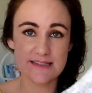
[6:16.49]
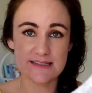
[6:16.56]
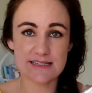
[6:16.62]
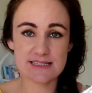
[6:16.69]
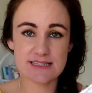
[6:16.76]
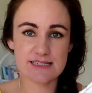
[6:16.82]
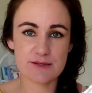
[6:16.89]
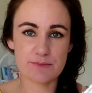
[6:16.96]

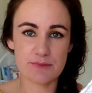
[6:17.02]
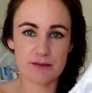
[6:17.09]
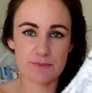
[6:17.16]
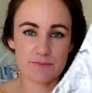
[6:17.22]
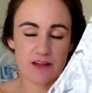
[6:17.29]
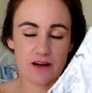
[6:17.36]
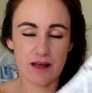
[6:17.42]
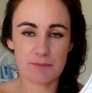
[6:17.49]
This is a
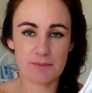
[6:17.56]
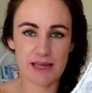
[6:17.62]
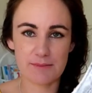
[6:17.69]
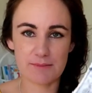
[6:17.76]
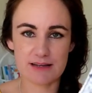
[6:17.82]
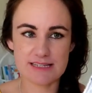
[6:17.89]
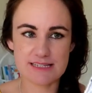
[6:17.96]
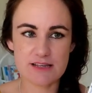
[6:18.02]
bib that I
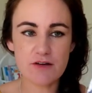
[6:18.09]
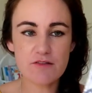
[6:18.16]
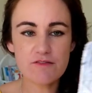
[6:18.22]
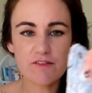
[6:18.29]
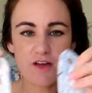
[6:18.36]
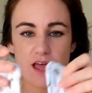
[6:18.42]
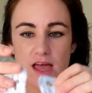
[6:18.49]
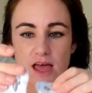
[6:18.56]
made myself,
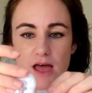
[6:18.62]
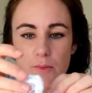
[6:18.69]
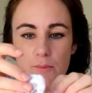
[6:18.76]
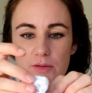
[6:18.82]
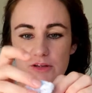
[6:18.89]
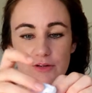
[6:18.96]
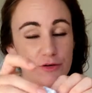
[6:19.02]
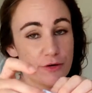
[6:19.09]

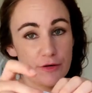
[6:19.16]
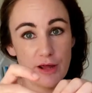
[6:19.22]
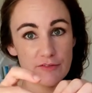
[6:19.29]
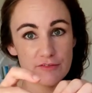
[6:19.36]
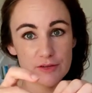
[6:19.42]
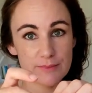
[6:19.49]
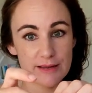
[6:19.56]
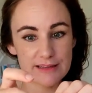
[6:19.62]
but you don't
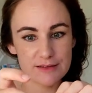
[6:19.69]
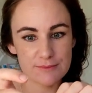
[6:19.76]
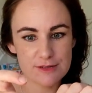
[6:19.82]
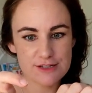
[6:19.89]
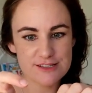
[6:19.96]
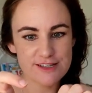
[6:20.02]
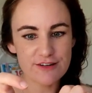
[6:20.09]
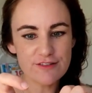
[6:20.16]
have to make them
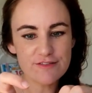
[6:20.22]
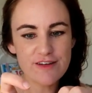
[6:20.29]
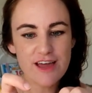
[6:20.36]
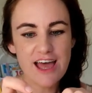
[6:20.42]
yourself.